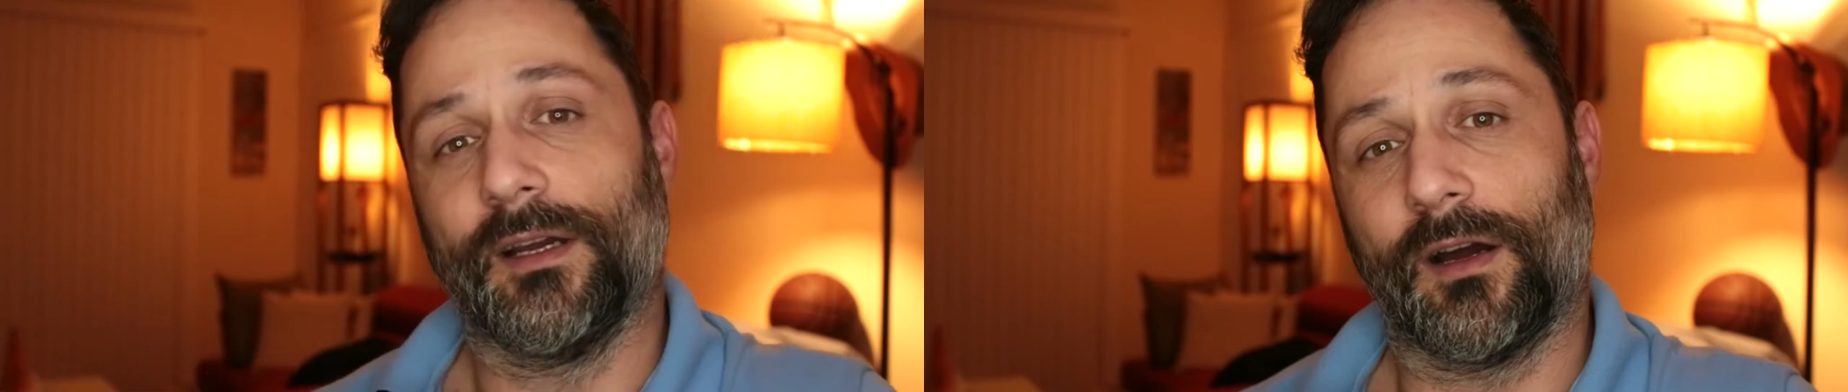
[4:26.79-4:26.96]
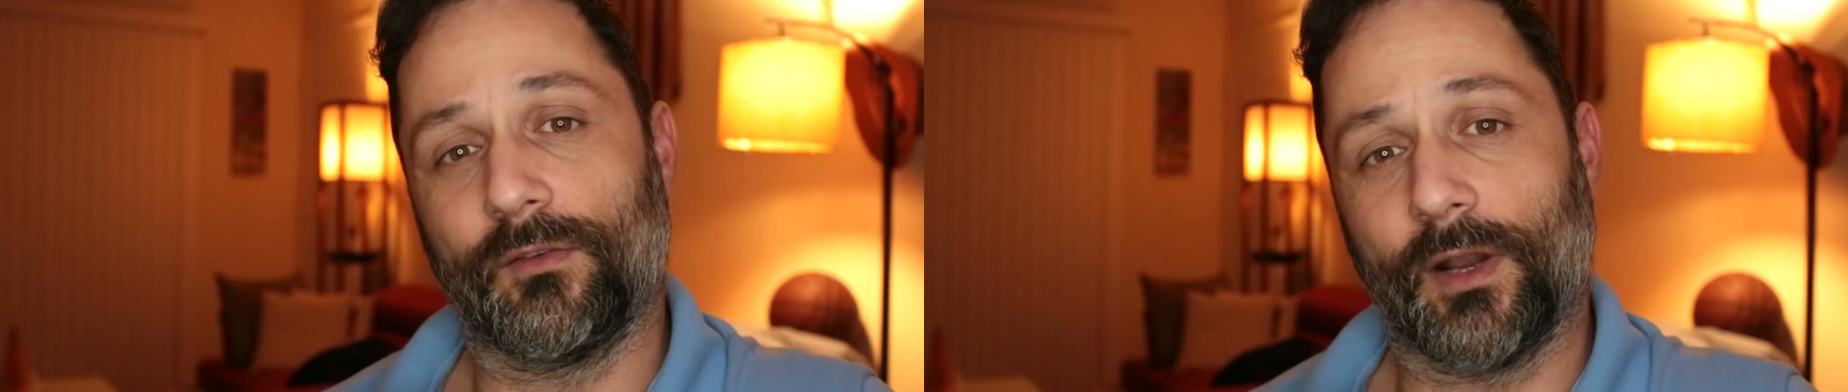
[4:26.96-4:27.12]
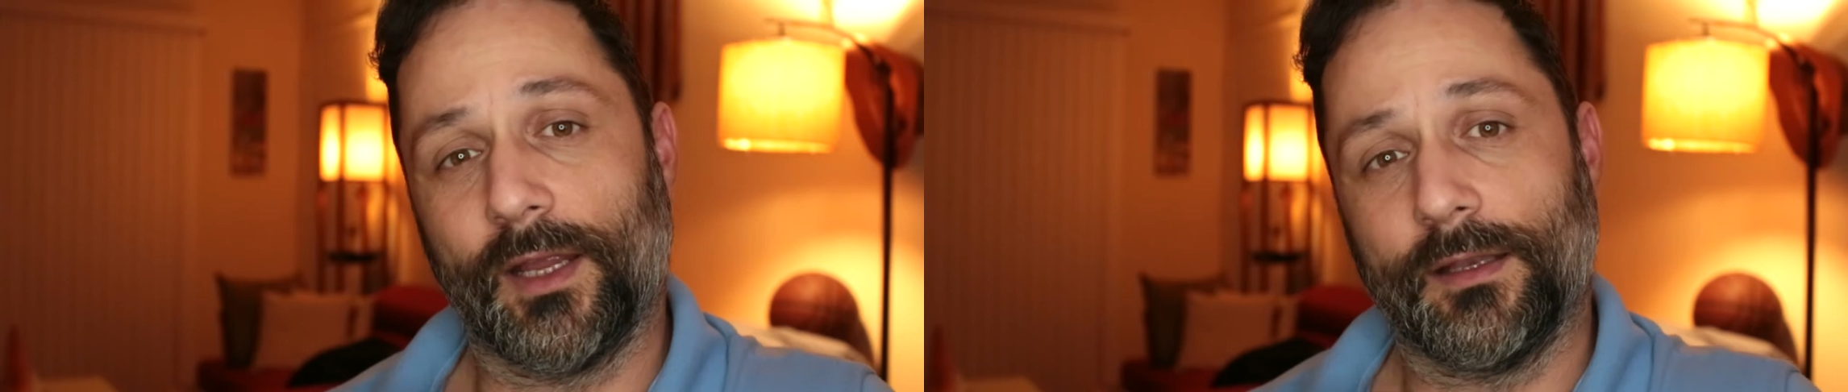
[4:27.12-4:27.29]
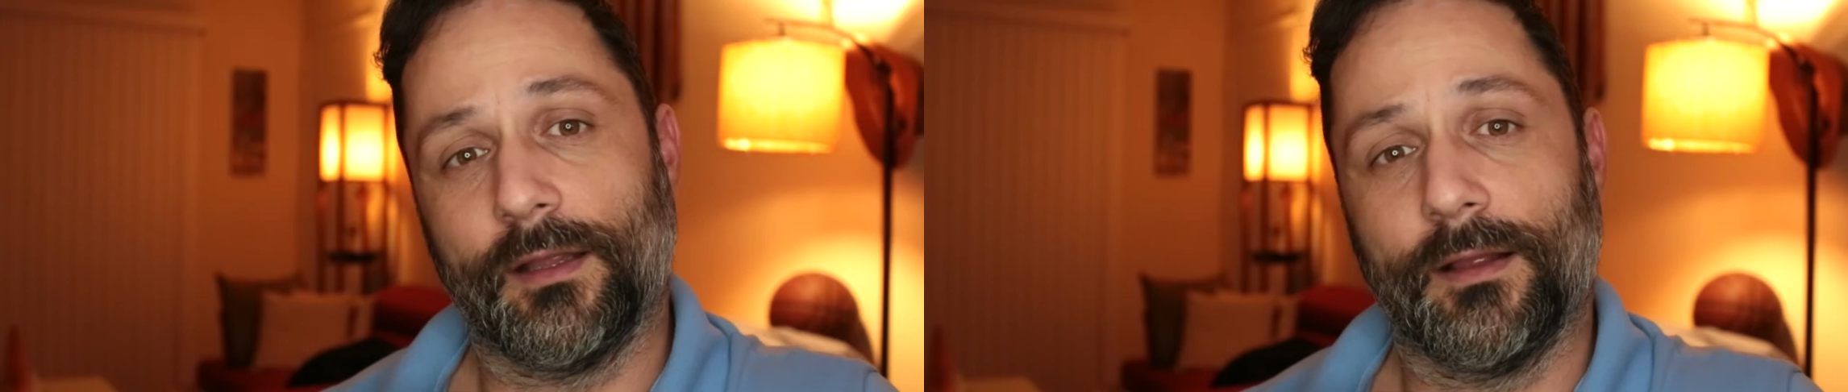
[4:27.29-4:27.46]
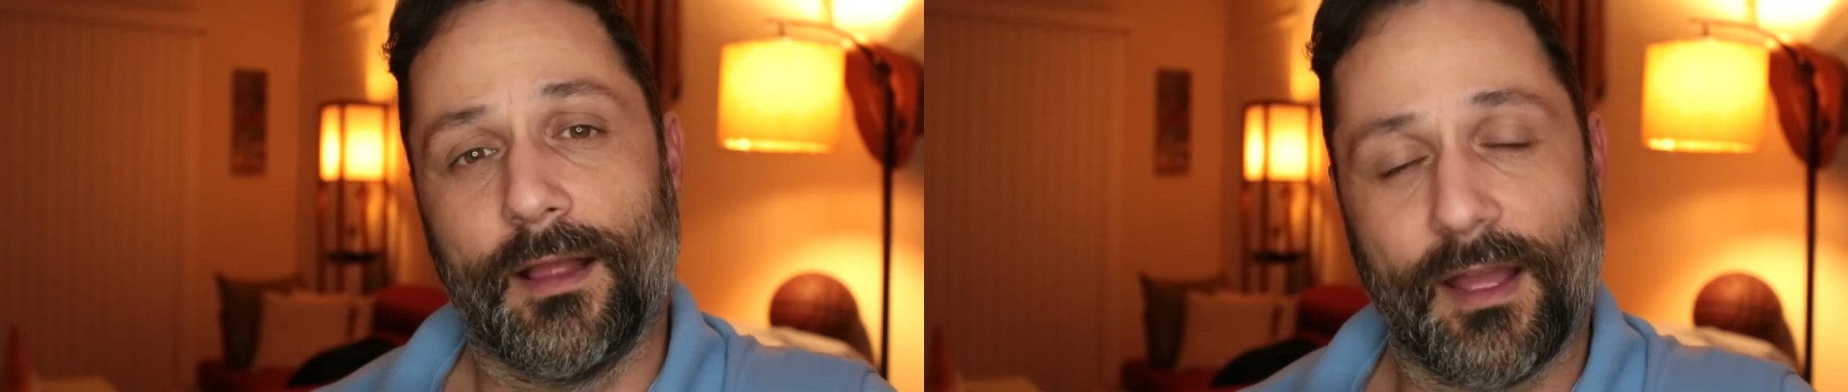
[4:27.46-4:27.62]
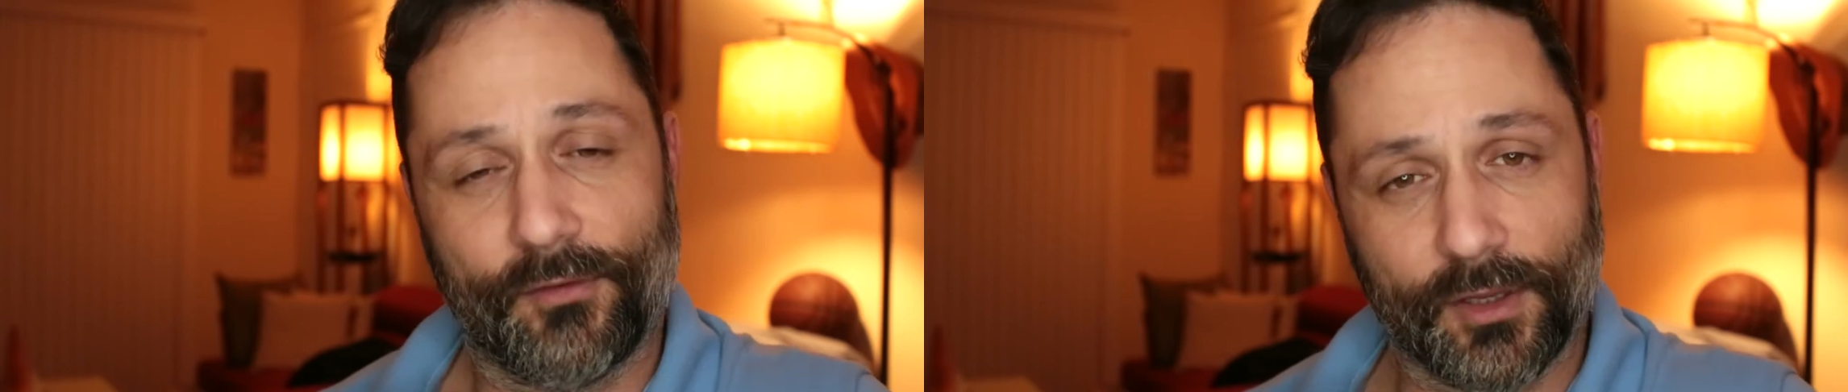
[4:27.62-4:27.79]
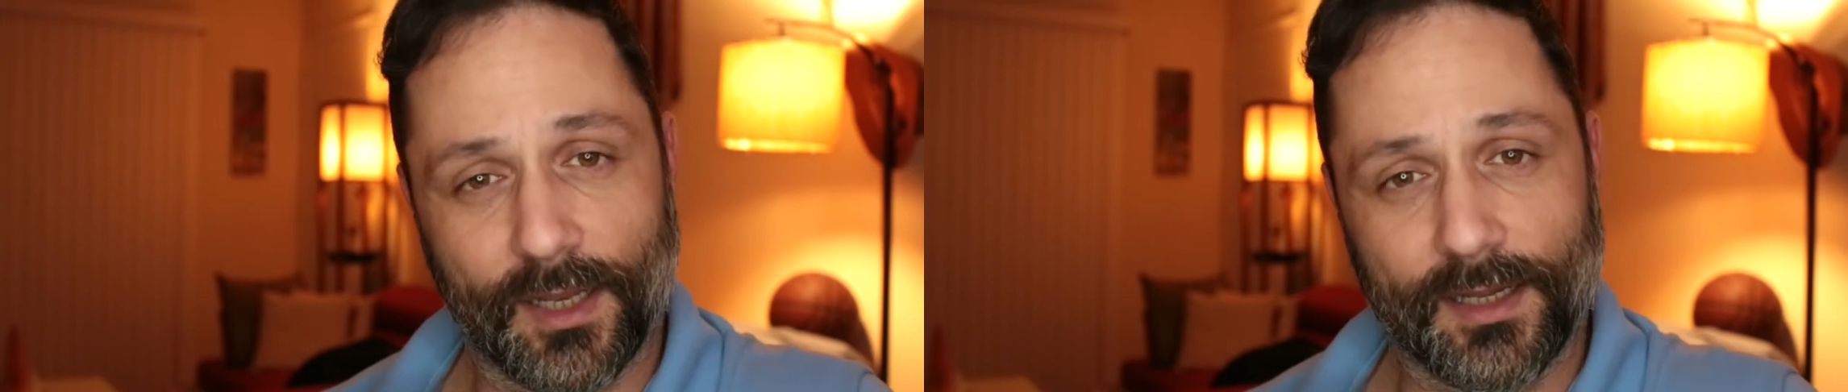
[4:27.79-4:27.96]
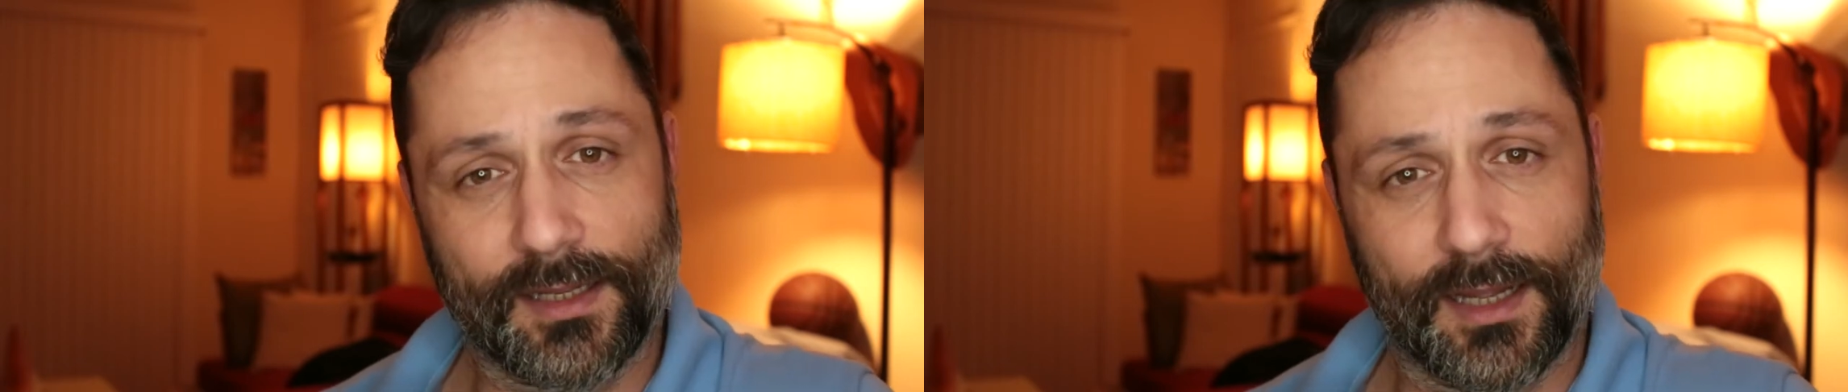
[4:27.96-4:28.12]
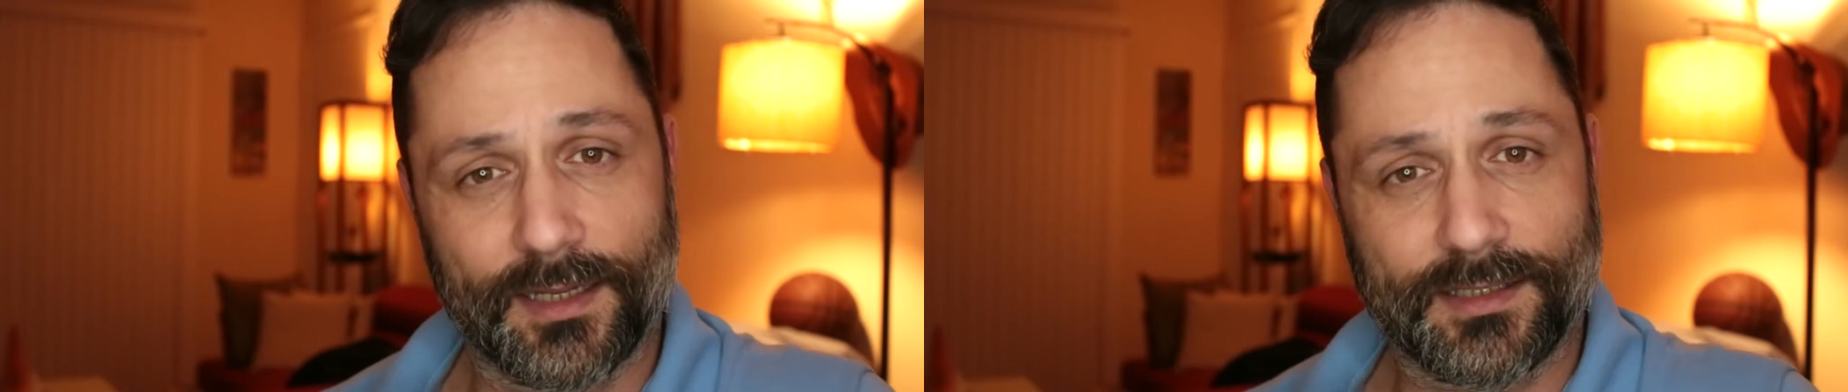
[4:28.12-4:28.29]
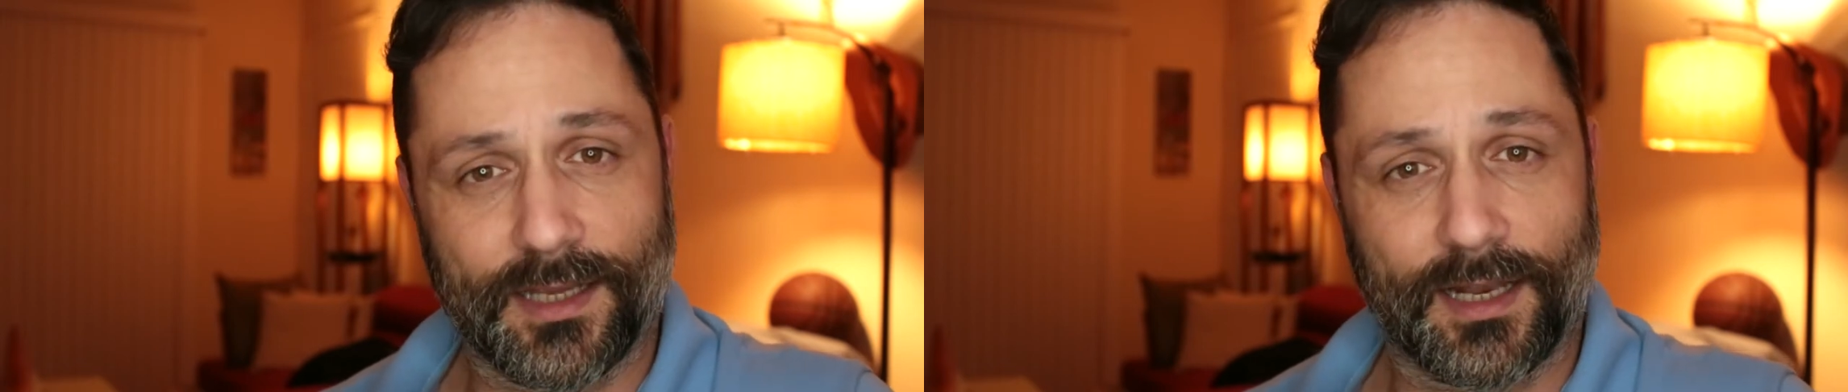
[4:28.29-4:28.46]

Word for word: All right, have a good night, guys,